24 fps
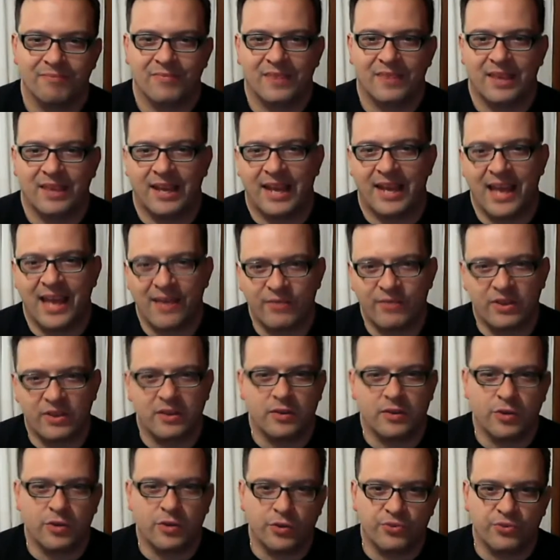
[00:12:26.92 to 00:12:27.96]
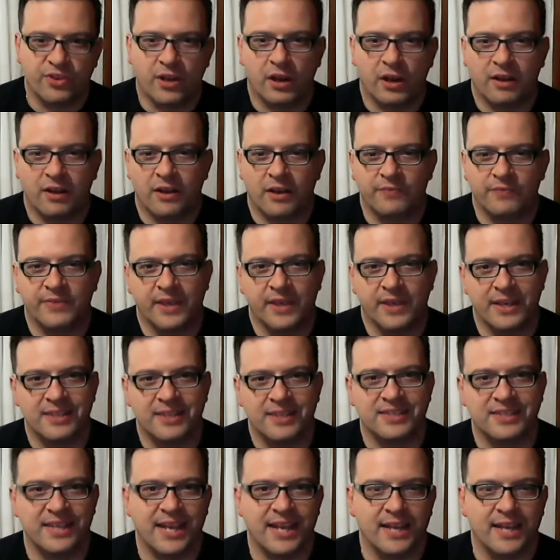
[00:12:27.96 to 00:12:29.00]
I haven't used it on enough gigs
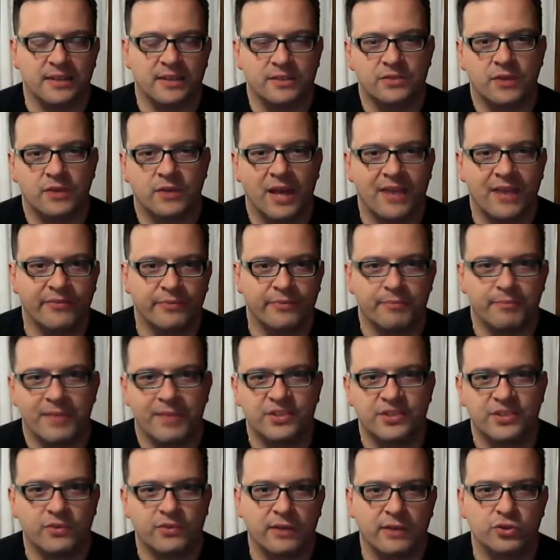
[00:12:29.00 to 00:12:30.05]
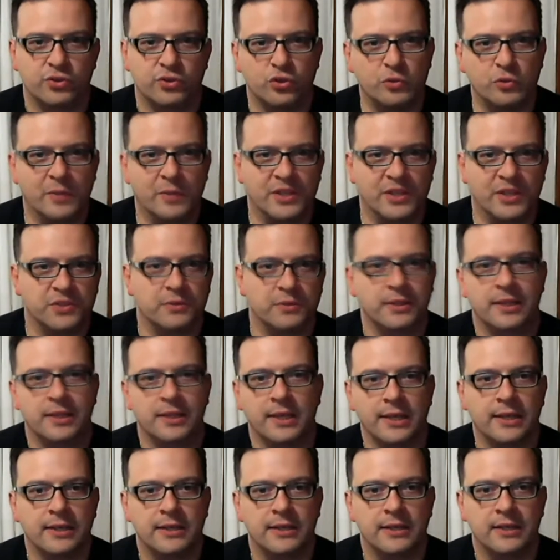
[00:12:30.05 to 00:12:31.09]
yet, so I haven't messed around too much with
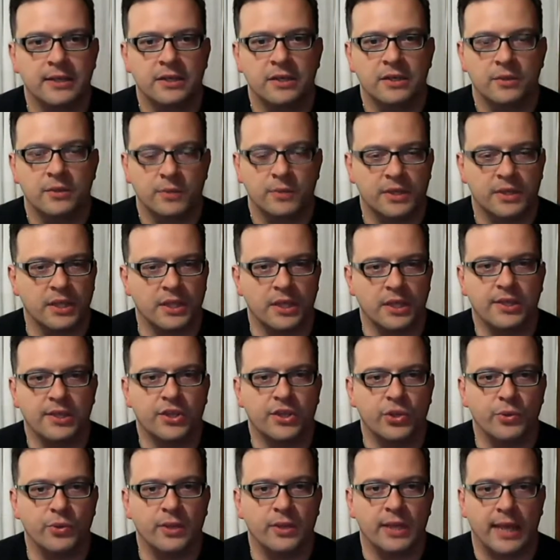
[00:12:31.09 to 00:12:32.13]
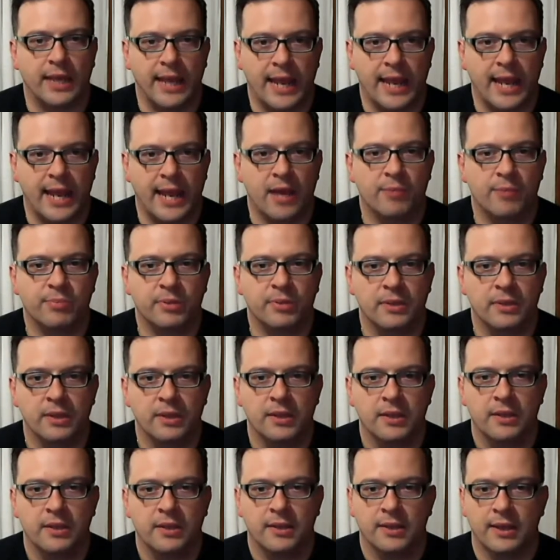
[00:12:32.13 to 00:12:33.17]
the EQ and the amp.
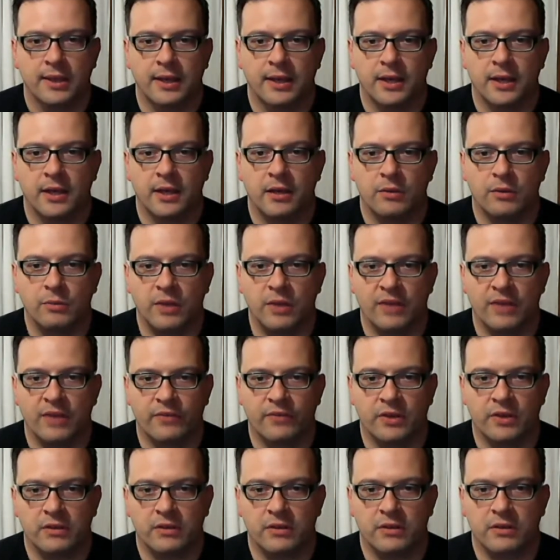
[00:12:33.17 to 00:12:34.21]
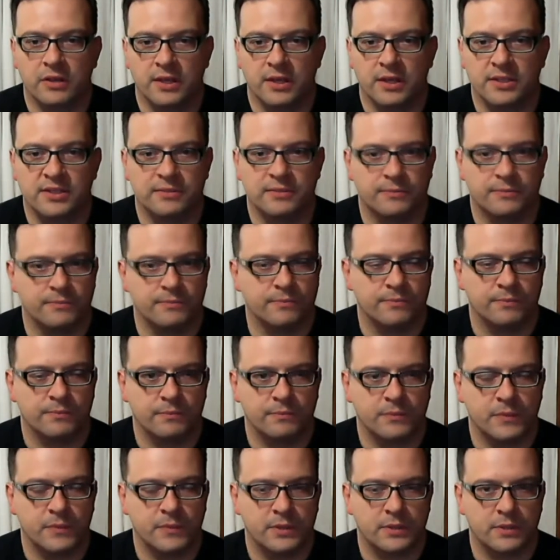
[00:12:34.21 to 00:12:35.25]
We have some
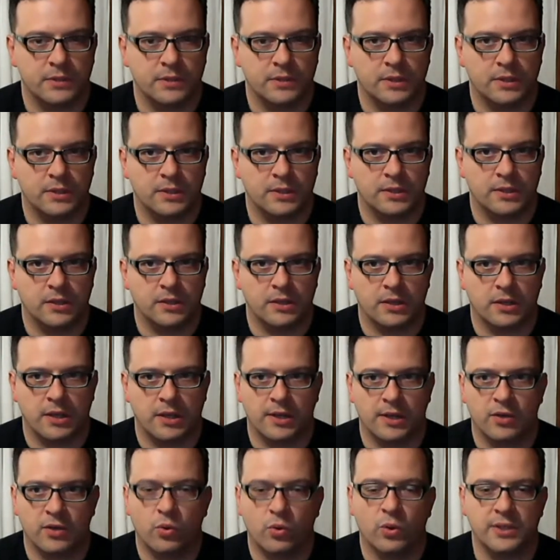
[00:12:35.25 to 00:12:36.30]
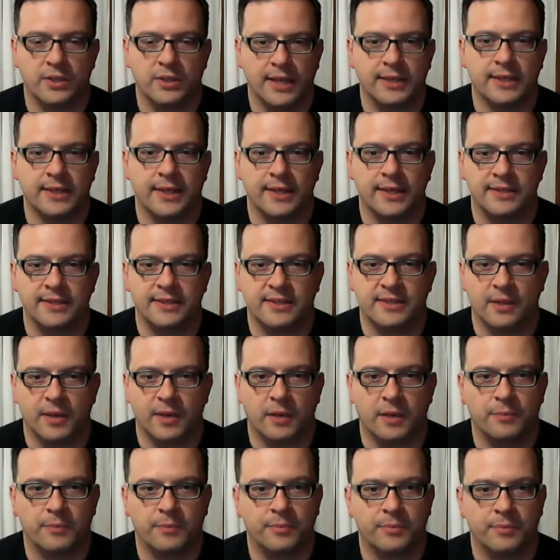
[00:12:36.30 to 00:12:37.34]
quartet gigs coming
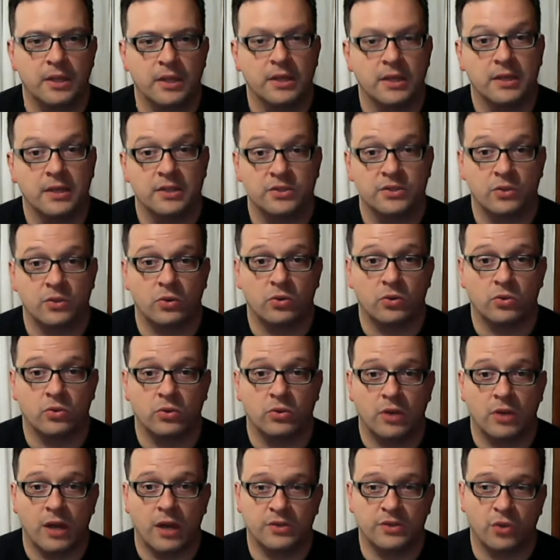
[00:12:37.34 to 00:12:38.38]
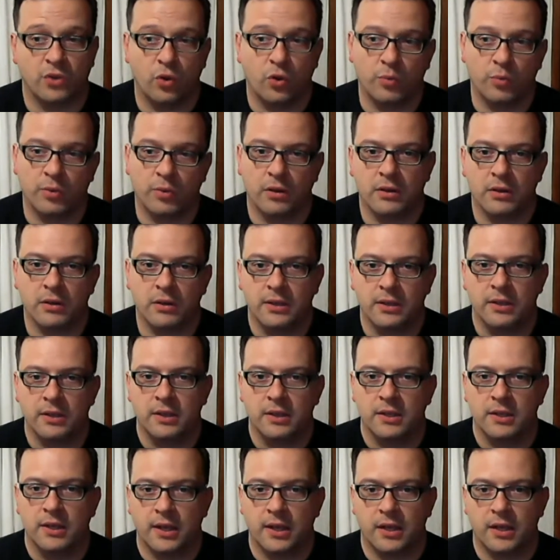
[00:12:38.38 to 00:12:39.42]
up, so October
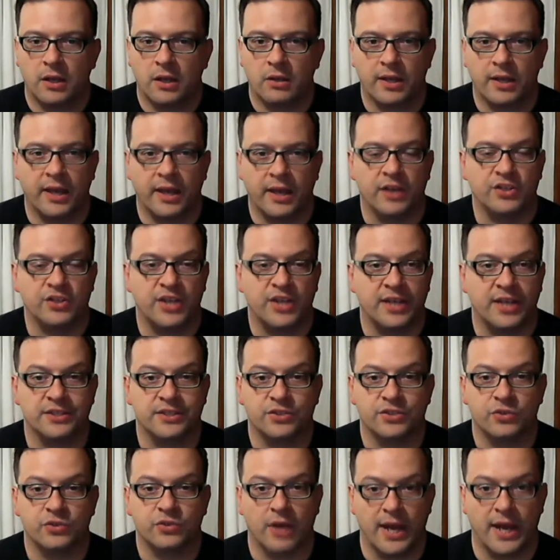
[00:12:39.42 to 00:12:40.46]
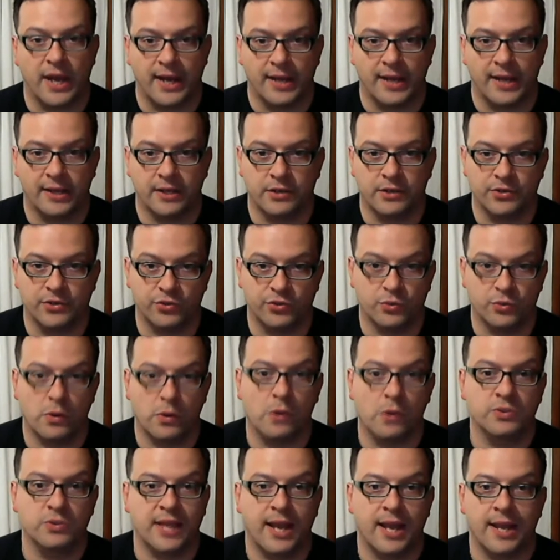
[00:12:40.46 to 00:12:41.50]
I'll get a chance to try it in a duo
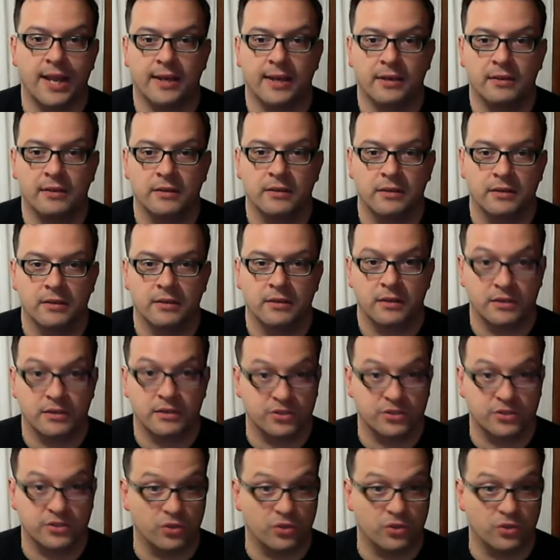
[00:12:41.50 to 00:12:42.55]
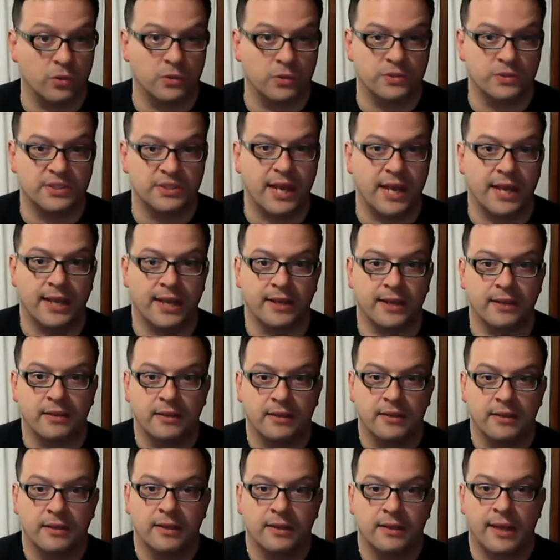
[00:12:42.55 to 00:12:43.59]
setting, a solo setting,
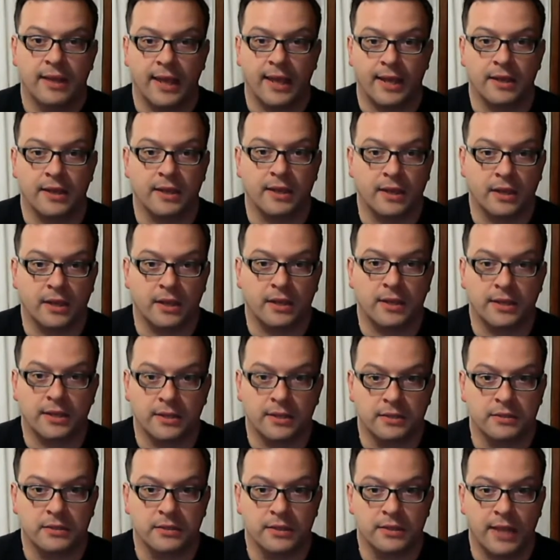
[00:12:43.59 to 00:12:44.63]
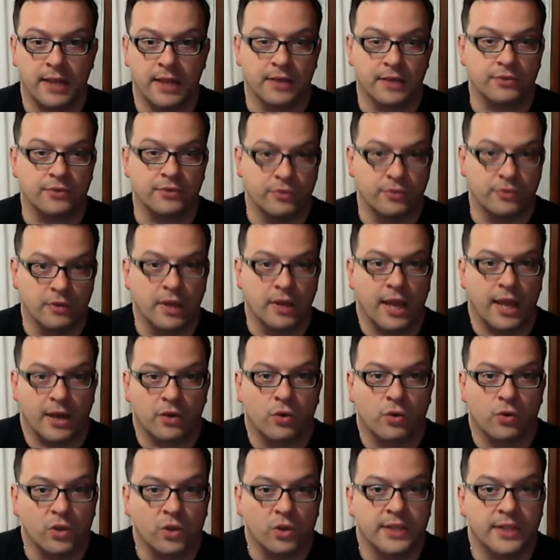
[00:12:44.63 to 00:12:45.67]
and a
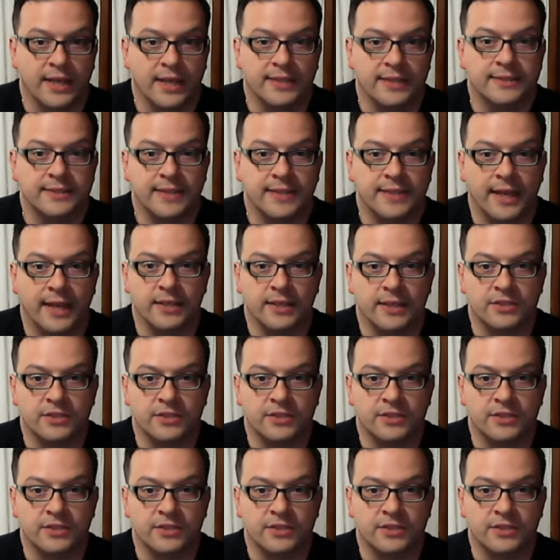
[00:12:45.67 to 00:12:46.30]
quartet setting.